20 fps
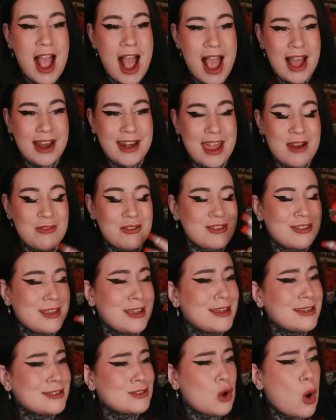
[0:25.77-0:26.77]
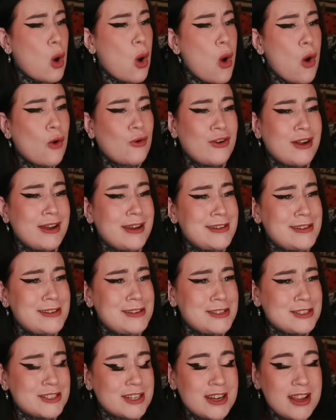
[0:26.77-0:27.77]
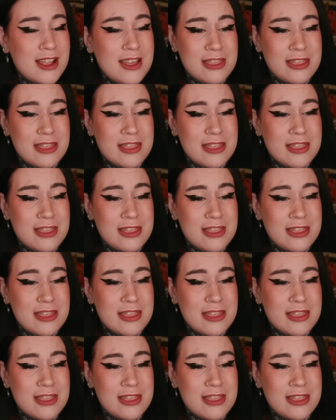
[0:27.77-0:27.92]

And everything is orange.